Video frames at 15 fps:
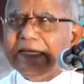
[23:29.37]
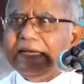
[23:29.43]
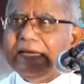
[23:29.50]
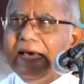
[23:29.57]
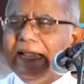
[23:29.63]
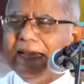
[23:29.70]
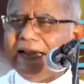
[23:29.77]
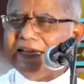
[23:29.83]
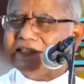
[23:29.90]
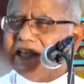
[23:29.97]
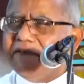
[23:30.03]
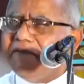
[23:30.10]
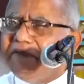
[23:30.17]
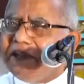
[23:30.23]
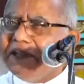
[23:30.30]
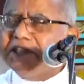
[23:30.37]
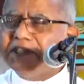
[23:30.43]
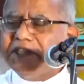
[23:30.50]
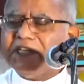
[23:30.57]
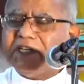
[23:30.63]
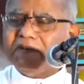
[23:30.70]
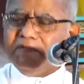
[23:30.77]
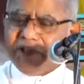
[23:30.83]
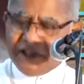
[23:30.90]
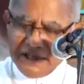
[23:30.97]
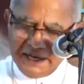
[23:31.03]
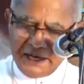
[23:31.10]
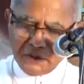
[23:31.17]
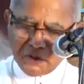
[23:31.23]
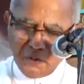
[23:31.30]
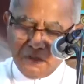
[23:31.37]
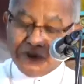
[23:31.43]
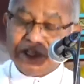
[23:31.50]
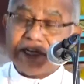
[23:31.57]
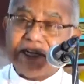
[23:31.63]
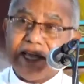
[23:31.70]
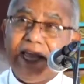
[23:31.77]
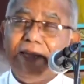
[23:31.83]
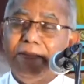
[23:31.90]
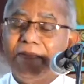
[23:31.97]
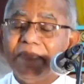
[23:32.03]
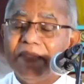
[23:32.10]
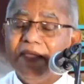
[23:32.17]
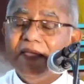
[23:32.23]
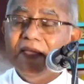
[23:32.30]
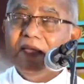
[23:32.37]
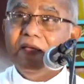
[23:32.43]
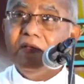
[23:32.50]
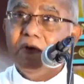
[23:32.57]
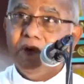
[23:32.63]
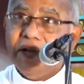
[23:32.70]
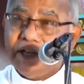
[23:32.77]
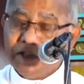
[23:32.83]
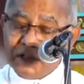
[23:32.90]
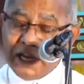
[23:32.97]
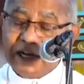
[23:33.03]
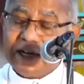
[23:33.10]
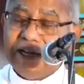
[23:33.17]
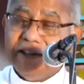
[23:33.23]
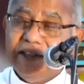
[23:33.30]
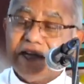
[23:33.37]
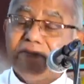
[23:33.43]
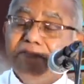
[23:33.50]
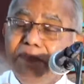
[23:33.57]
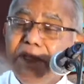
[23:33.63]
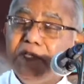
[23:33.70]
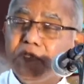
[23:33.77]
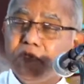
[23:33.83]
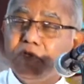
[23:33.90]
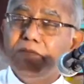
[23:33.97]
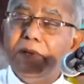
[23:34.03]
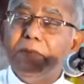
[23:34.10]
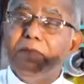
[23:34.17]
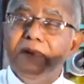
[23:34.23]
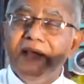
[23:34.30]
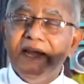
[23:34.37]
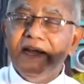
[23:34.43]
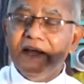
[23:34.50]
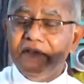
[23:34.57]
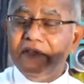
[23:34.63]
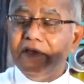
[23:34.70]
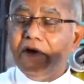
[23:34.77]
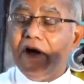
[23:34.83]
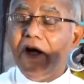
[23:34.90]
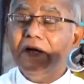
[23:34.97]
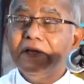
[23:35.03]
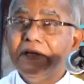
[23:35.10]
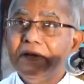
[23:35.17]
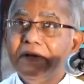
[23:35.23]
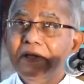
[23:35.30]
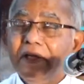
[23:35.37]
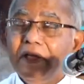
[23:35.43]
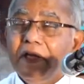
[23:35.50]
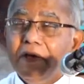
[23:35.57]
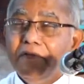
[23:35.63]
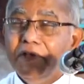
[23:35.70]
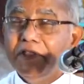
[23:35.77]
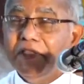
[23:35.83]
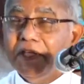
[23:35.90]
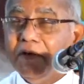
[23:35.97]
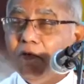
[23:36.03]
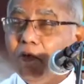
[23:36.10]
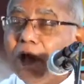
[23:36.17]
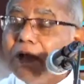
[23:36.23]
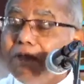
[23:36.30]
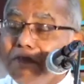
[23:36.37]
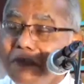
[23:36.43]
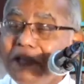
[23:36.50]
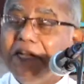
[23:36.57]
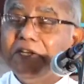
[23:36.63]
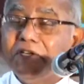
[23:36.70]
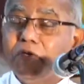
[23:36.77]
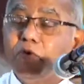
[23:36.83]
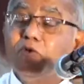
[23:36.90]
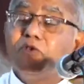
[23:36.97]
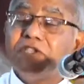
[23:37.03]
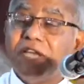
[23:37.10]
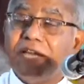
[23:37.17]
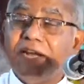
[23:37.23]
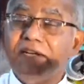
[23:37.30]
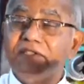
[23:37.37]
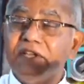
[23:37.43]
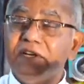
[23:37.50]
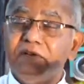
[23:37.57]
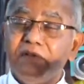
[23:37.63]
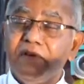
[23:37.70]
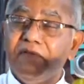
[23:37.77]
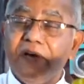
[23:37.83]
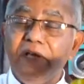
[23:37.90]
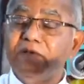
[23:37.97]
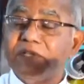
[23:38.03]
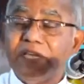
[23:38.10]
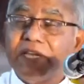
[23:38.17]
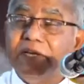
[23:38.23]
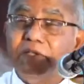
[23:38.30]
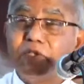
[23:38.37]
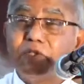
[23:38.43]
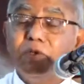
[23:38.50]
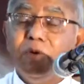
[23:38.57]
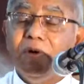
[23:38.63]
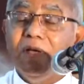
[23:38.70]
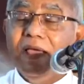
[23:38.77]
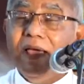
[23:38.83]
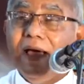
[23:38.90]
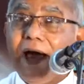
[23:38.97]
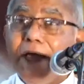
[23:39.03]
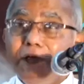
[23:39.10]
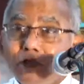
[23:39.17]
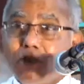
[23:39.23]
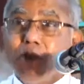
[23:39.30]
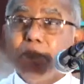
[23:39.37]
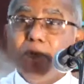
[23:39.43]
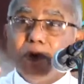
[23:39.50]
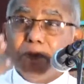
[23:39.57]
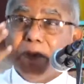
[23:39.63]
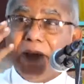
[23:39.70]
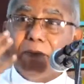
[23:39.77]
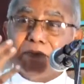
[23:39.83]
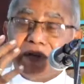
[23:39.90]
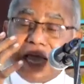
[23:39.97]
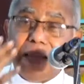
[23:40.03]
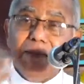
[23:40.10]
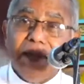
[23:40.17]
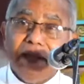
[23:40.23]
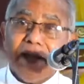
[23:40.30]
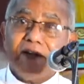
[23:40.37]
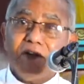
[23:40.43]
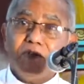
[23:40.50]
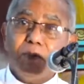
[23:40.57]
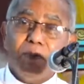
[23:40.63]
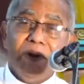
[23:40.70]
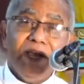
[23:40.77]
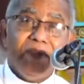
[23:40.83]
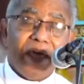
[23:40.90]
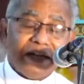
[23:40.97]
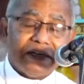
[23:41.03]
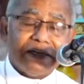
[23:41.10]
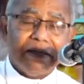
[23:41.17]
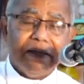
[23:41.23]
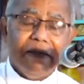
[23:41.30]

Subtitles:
unless I finished it I used to put the time. No, exactly, that piece should be played on the organ with 1 minute, 2 seconds, or 5 seconds. So I used to put my timing and play that.